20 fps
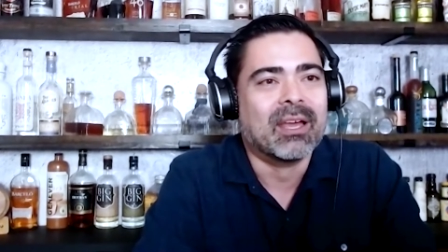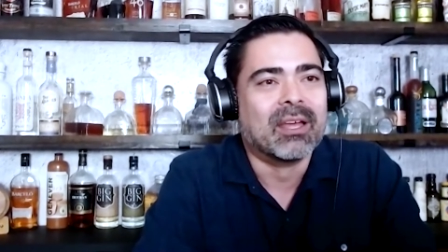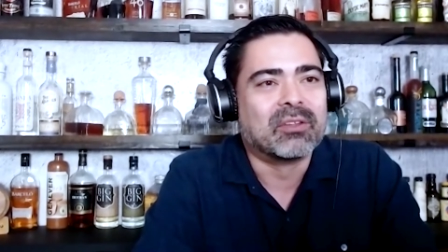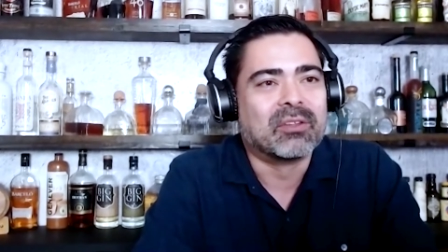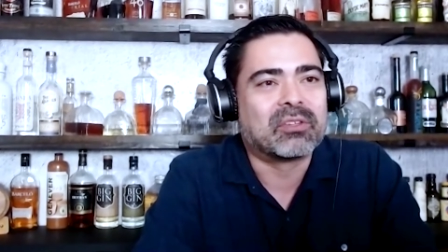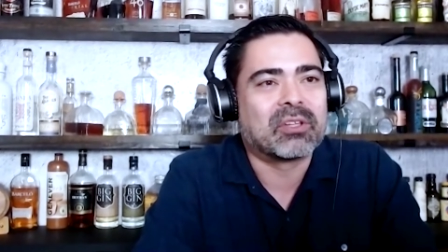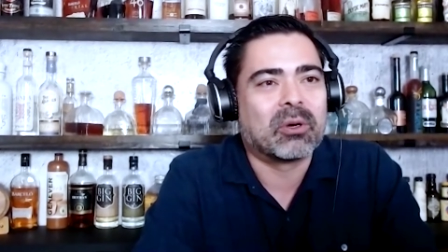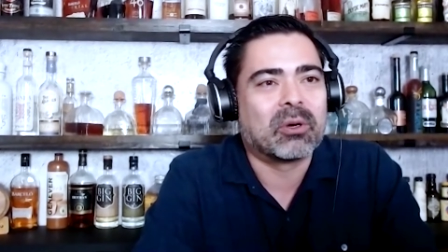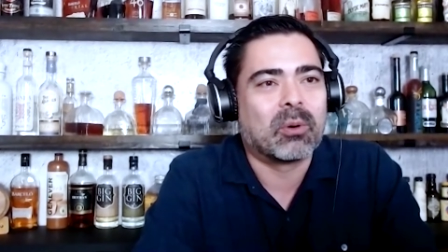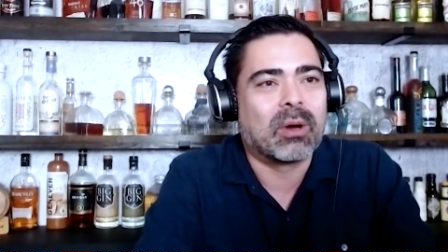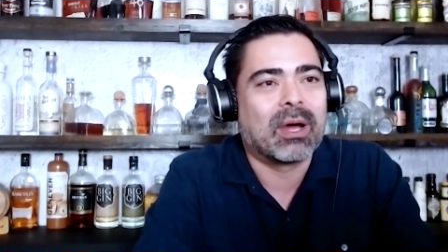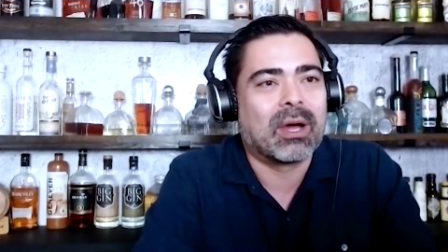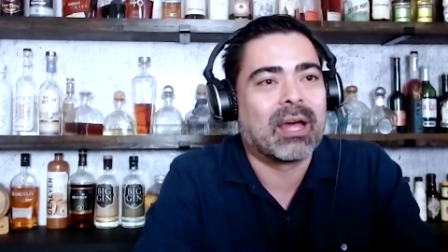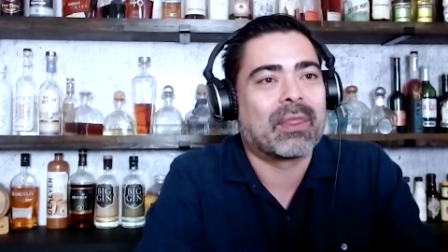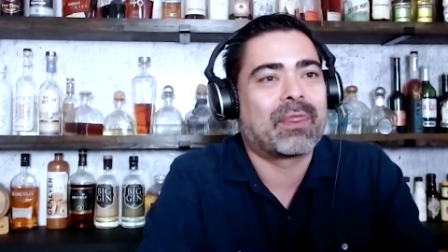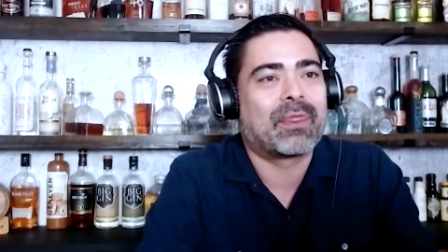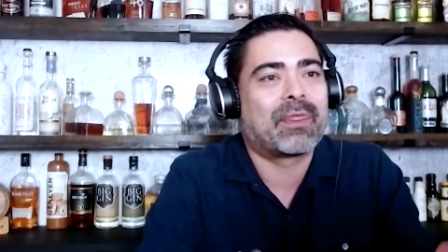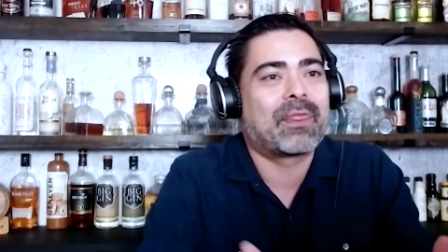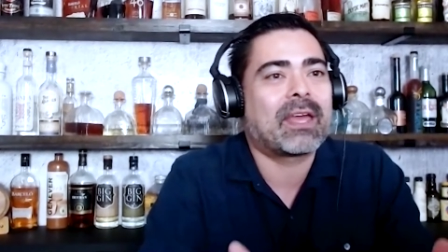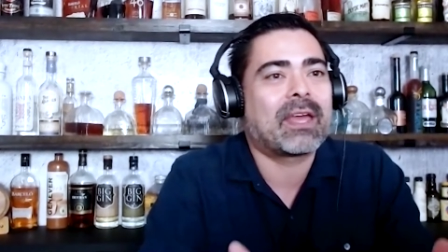So uh,
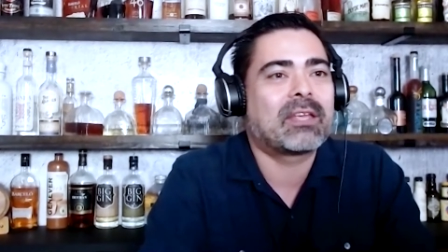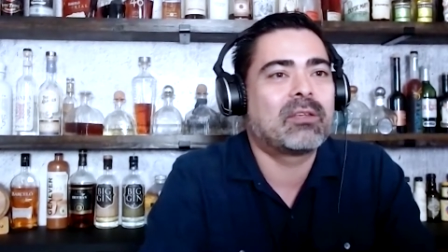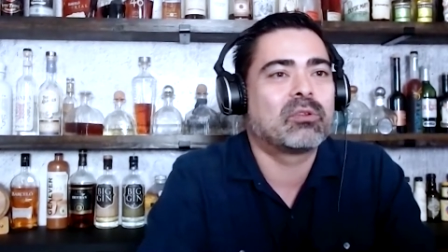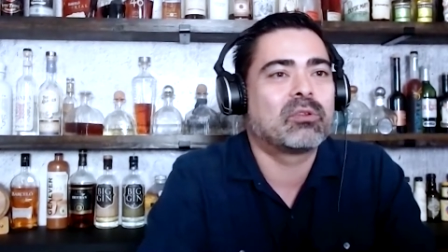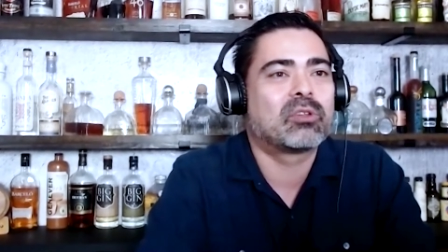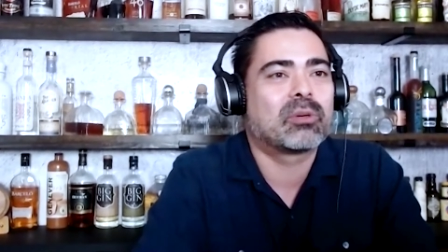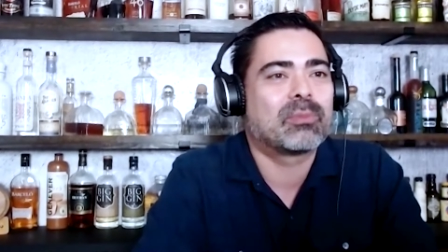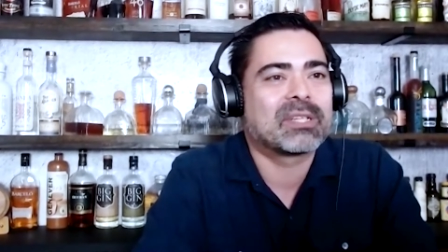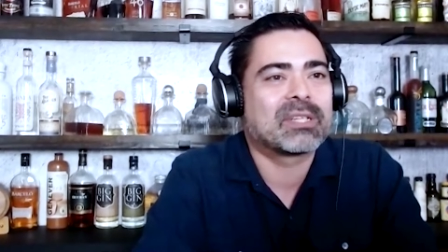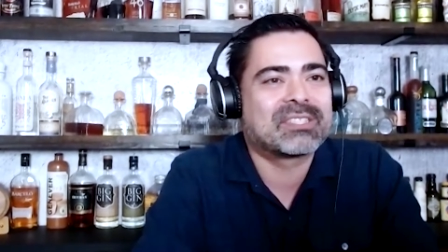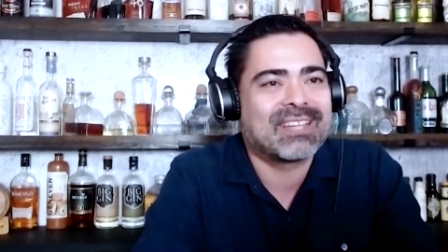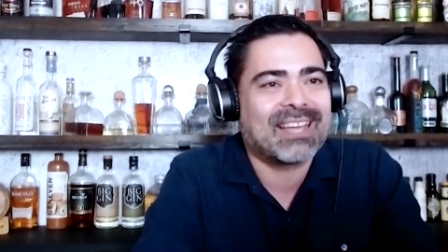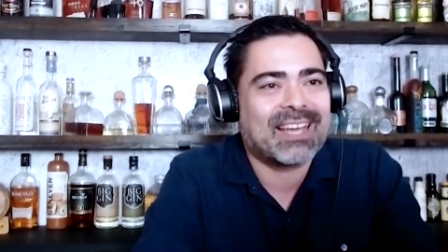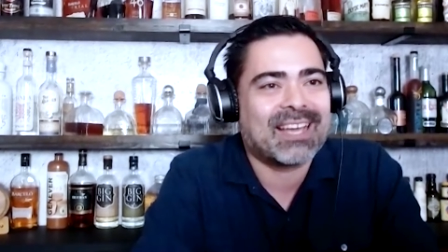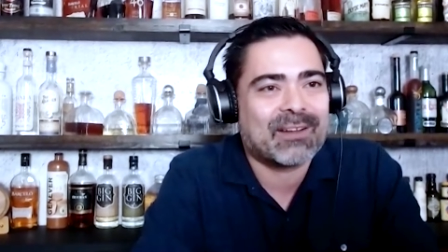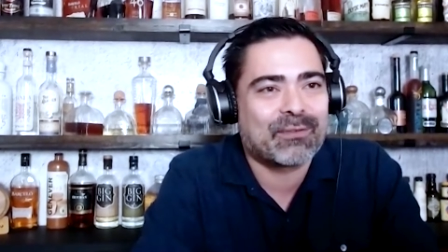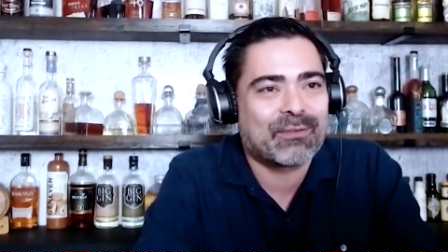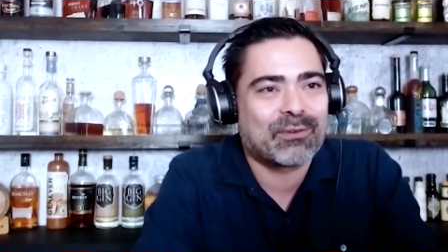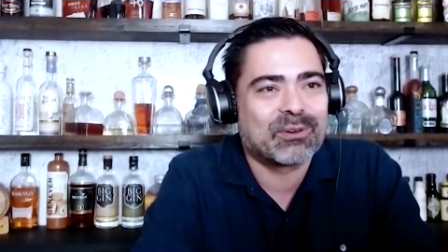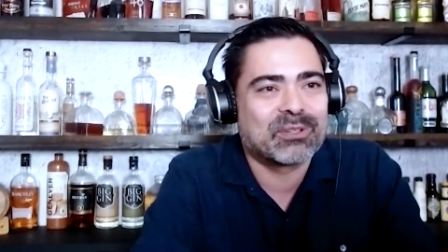thank you so much,
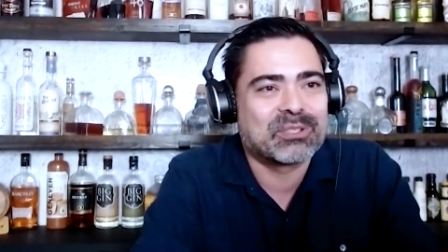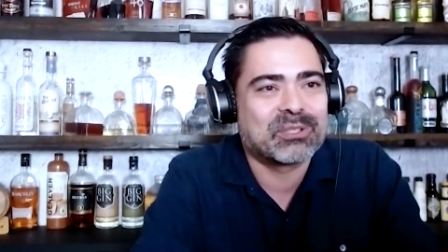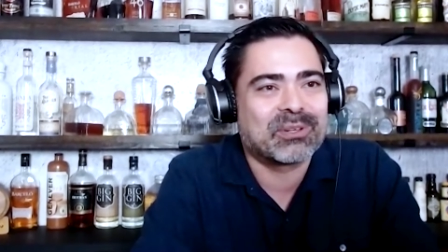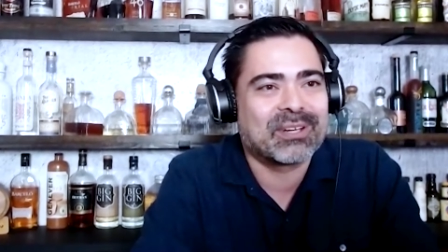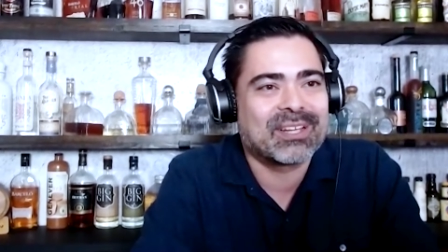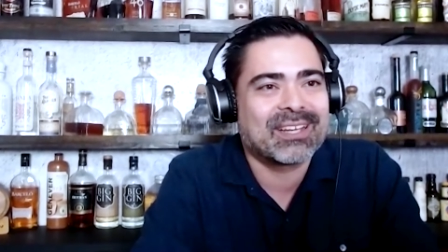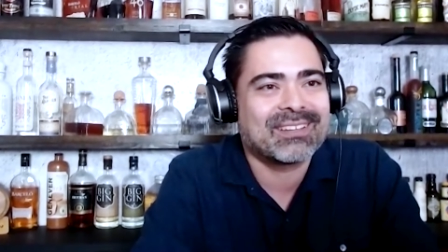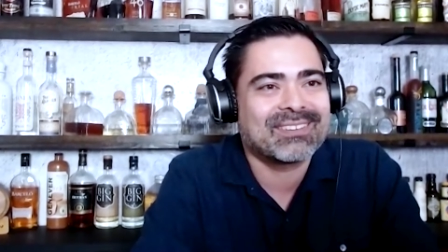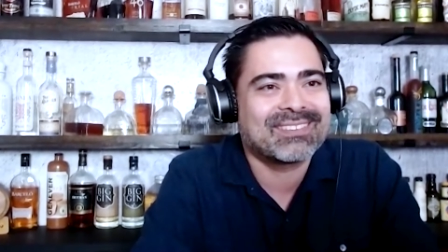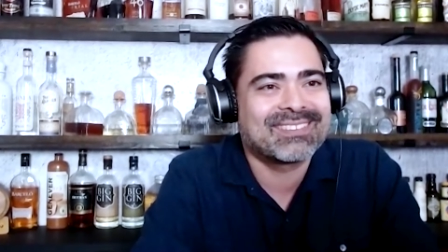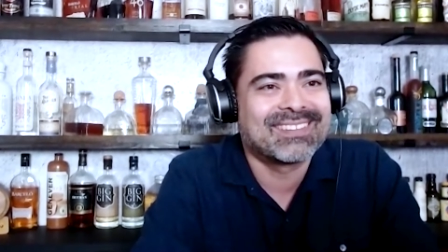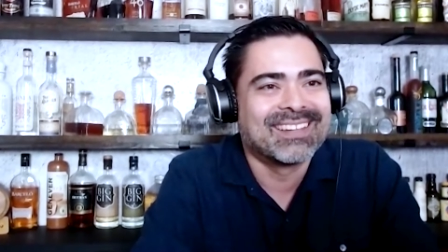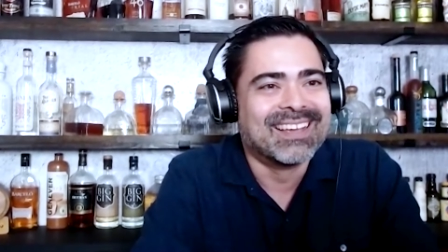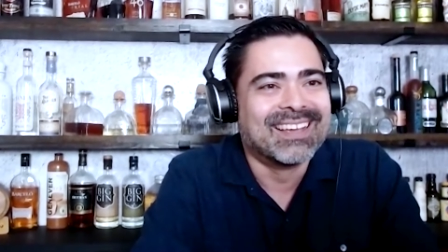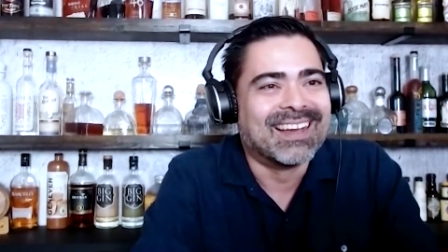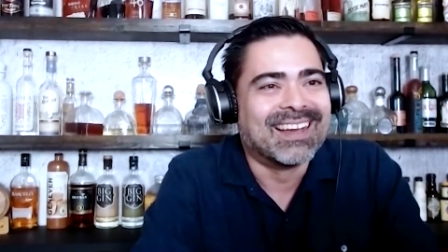Zach, for joining us.